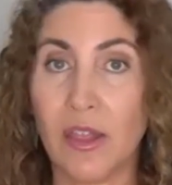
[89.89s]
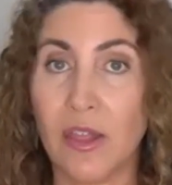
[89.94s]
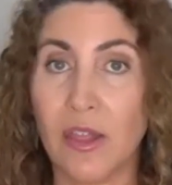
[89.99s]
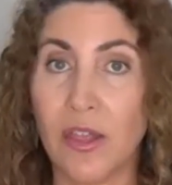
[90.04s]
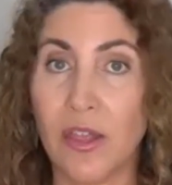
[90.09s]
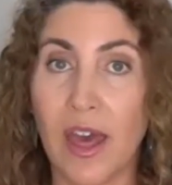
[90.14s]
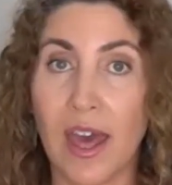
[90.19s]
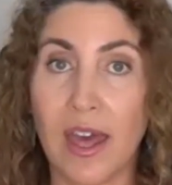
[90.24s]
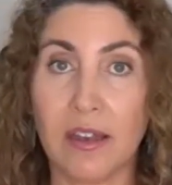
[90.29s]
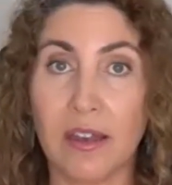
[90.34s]

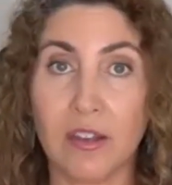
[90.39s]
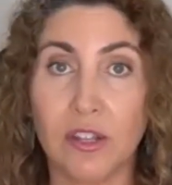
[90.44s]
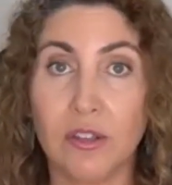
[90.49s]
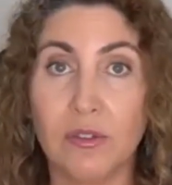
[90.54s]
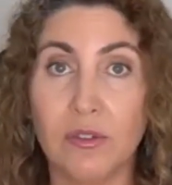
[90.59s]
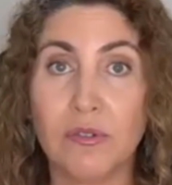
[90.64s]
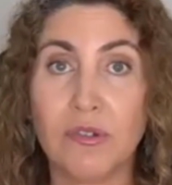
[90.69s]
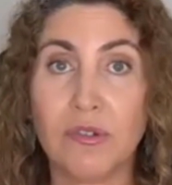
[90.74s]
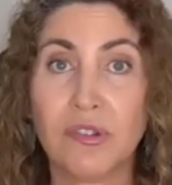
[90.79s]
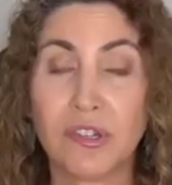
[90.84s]
that
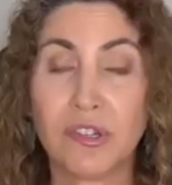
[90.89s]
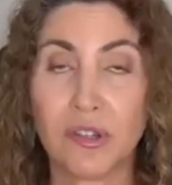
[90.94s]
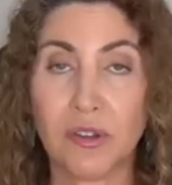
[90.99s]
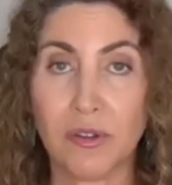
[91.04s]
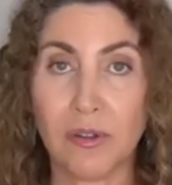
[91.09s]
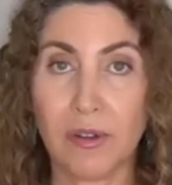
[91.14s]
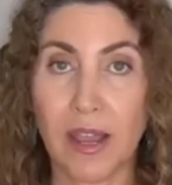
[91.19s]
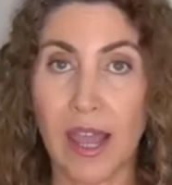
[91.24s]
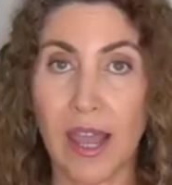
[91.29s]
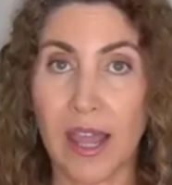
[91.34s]
used to
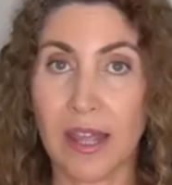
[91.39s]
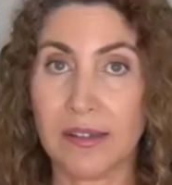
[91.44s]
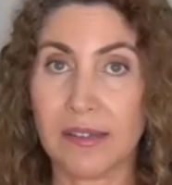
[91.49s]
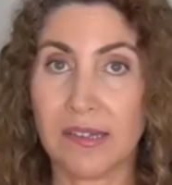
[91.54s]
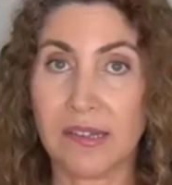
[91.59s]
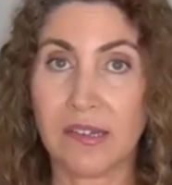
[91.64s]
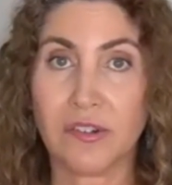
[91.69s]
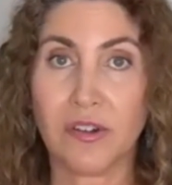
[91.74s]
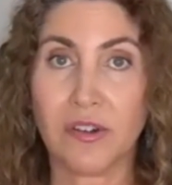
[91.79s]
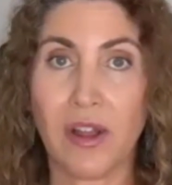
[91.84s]
create
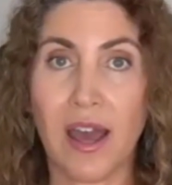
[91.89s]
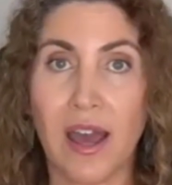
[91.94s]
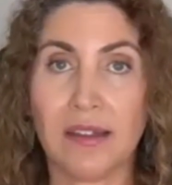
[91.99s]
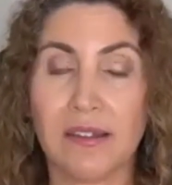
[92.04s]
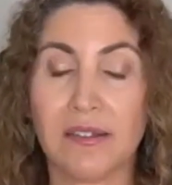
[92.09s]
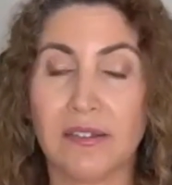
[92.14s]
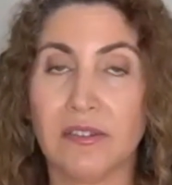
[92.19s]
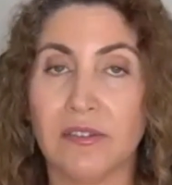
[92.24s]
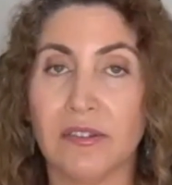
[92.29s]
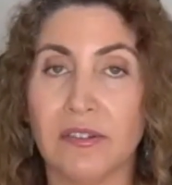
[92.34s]

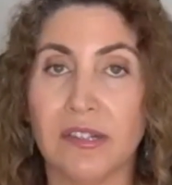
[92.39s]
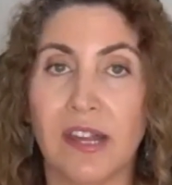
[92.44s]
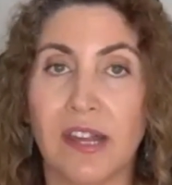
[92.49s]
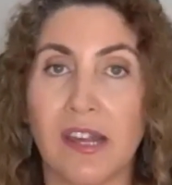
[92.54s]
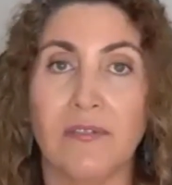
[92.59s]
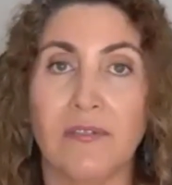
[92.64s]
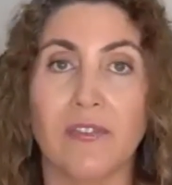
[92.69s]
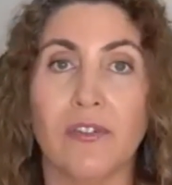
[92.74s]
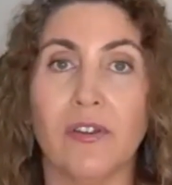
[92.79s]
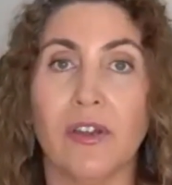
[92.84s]
stress or
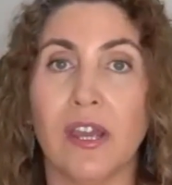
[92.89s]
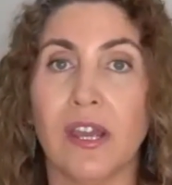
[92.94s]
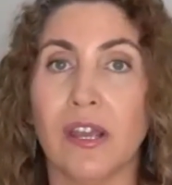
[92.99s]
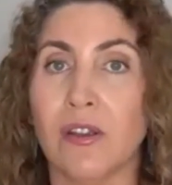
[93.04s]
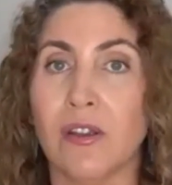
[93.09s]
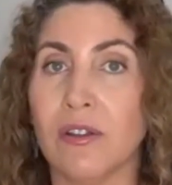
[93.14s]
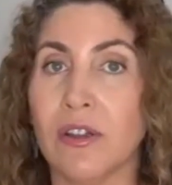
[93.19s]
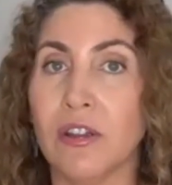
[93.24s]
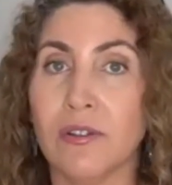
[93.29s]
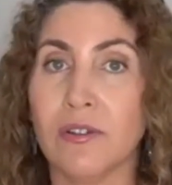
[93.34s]

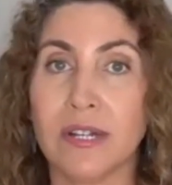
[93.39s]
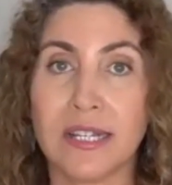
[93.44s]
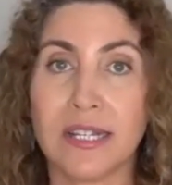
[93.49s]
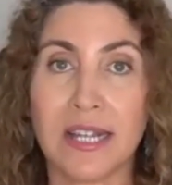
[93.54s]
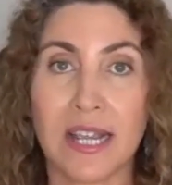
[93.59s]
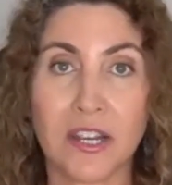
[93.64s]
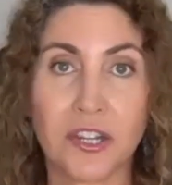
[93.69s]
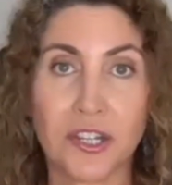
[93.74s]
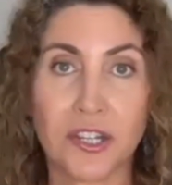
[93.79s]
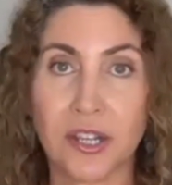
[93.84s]
suffering or
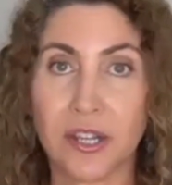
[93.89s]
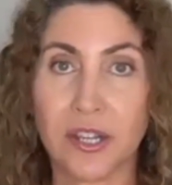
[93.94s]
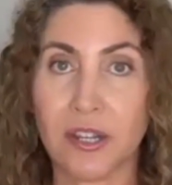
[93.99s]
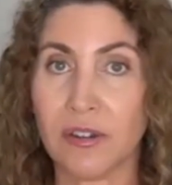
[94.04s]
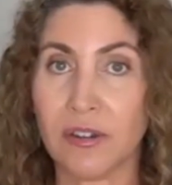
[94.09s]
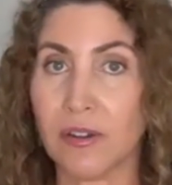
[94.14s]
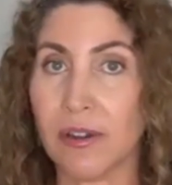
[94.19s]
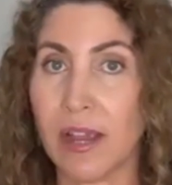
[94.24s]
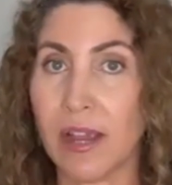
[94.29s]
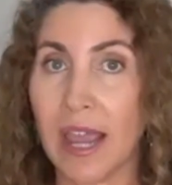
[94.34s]

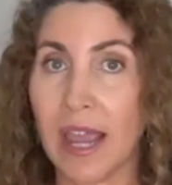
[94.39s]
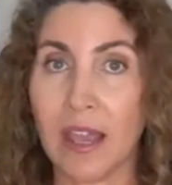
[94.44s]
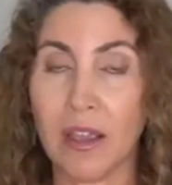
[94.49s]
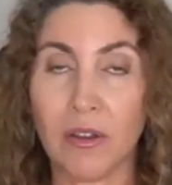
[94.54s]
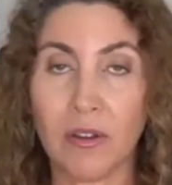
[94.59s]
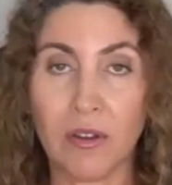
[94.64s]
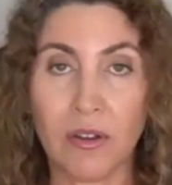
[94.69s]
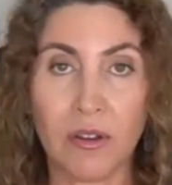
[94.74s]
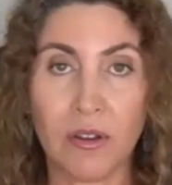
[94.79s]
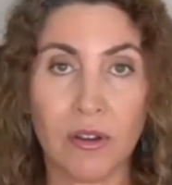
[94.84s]
irritation or
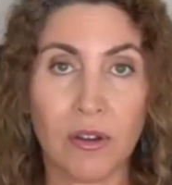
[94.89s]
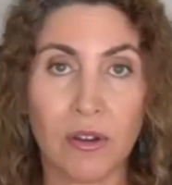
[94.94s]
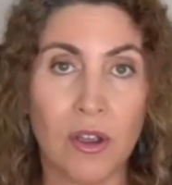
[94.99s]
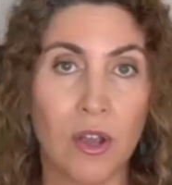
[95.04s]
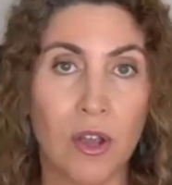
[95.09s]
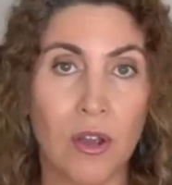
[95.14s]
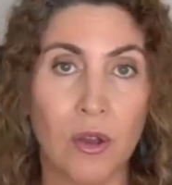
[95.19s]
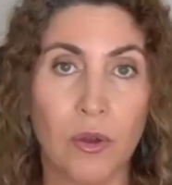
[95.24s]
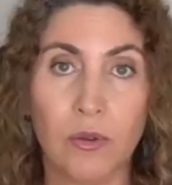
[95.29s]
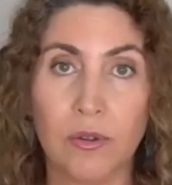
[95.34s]
anger
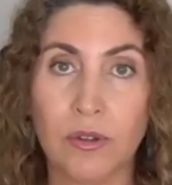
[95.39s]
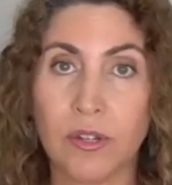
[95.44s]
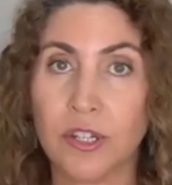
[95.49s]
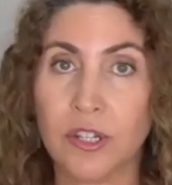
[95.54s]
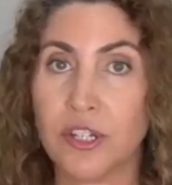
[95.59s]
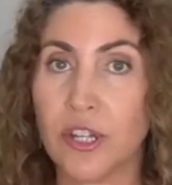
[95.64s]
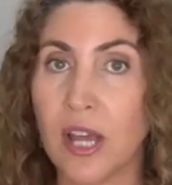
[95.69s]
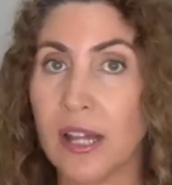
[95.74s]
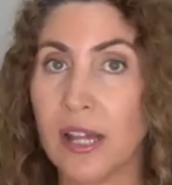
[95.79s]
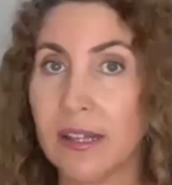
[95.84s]
or
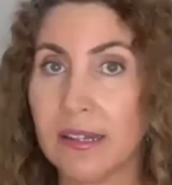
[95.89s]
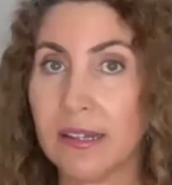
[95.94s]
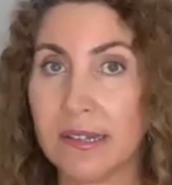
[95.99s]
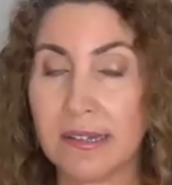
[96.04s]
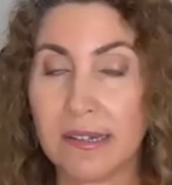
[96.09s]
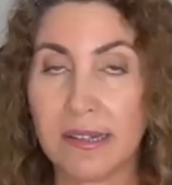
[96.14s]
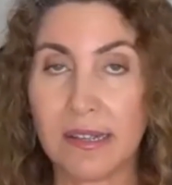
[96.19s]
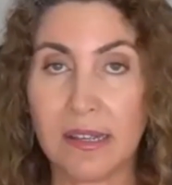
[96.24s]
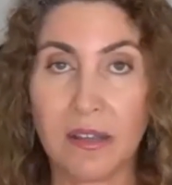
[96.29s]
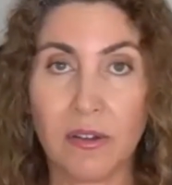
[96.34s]

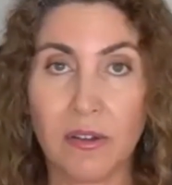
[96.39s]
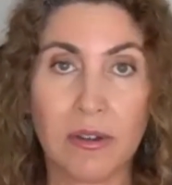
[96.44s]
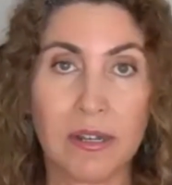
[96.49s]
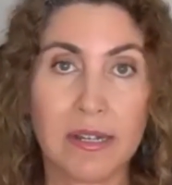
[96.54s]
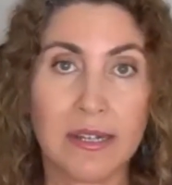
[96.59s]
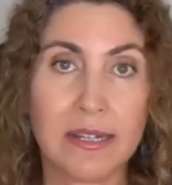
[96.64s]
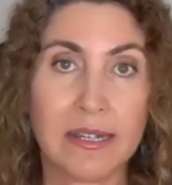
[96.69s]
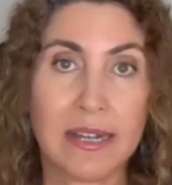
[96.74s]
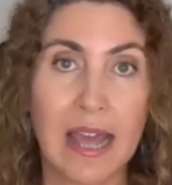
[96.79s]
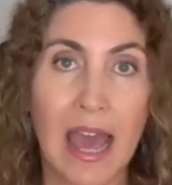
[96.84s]
jealousy or
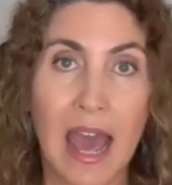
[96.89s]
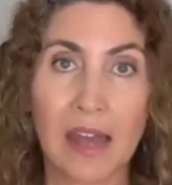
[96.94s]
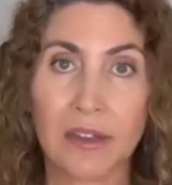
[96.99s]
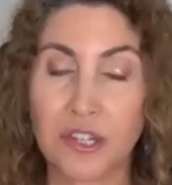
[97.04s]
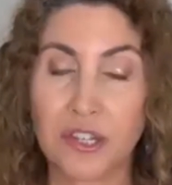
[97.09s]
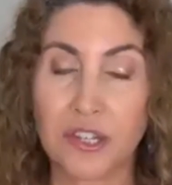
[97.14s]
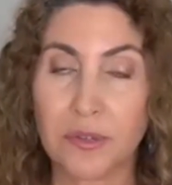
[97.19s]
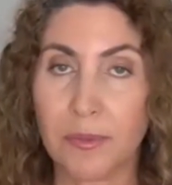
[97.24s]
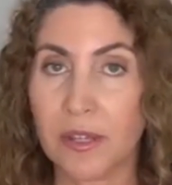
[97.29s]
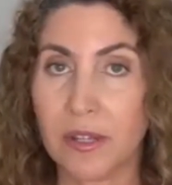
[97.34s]

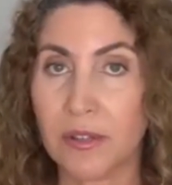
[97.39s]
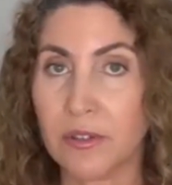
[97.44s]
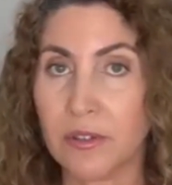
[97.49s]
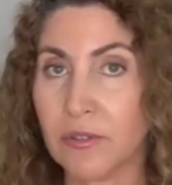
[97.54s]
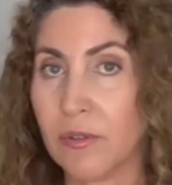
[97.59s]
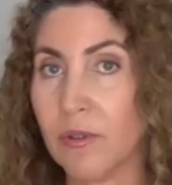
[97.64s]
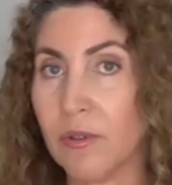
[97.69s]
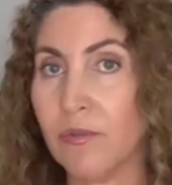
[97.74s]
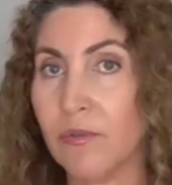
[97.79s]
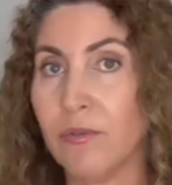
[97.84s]
attachment
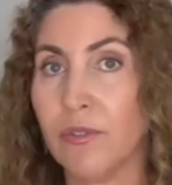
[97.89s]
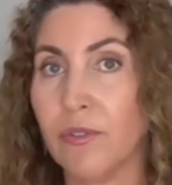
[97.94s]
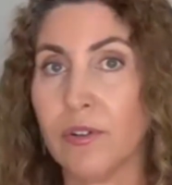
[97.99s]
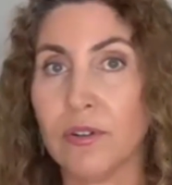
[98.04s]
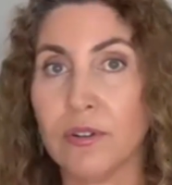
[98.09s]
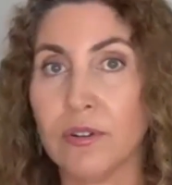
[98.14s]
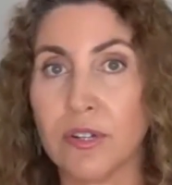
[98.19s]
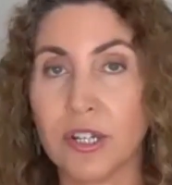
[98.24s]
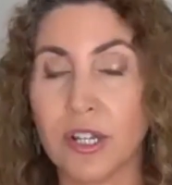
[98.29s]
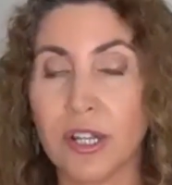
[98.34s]
or
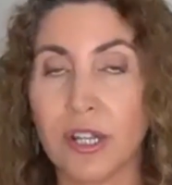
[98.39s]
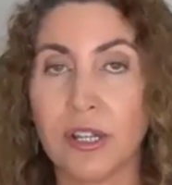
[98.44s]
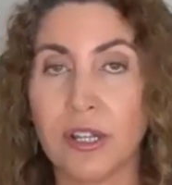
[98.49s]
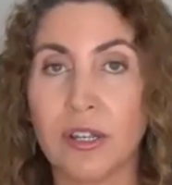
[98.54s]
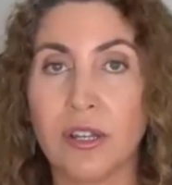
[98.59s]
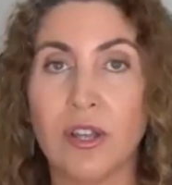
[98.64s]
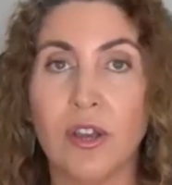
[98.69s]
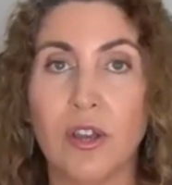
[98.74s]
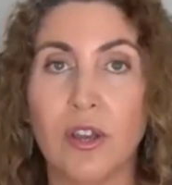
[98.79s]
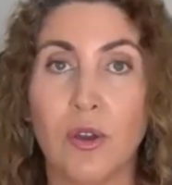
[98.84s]

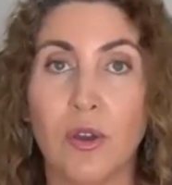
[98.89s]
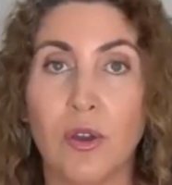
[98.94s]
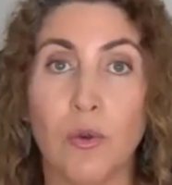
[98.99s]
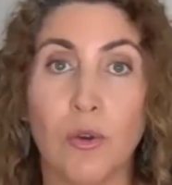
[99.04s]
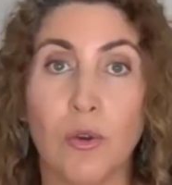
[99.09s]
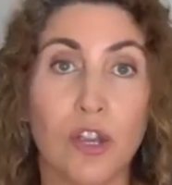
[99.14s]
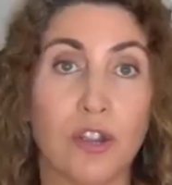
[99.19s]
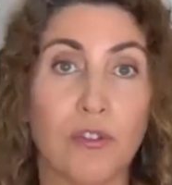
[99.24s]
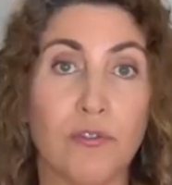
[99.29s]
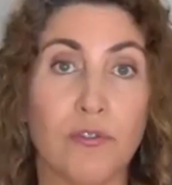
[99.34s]
aversion
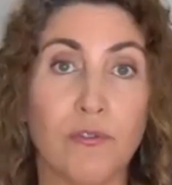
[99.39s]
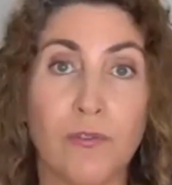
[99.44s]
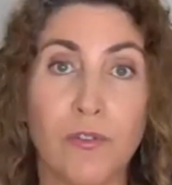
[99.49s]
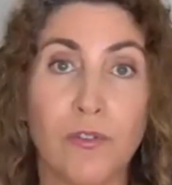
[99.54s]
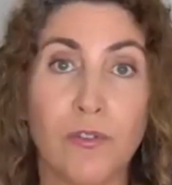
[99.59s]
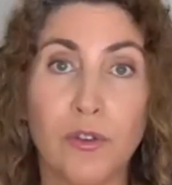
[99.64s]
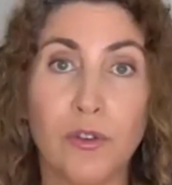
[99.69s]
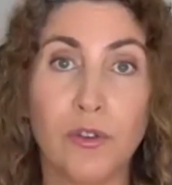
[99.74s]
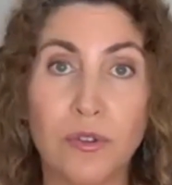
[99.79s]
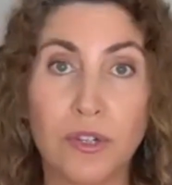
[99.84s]
or
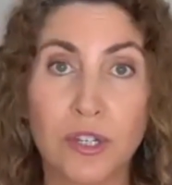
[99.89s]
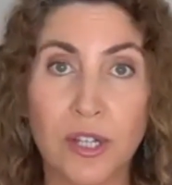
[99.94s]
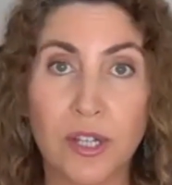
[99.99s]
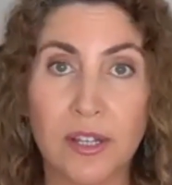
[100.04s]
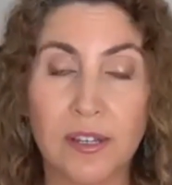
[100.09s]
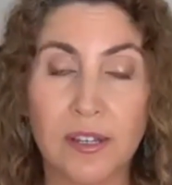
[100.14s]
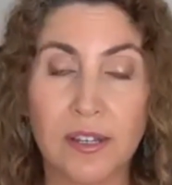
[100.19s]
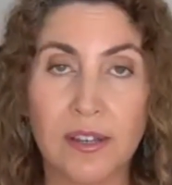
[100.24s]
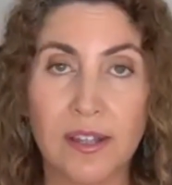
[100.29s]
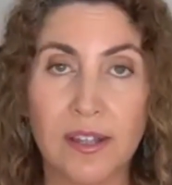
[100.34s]

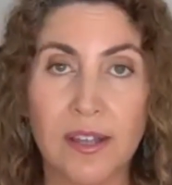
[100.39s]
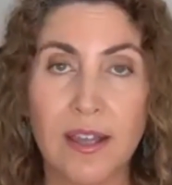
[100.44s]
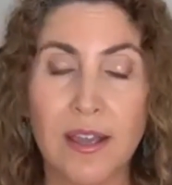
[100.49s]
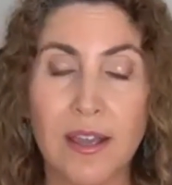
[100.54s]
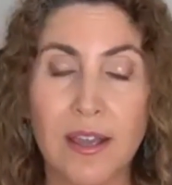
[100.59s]
confusion.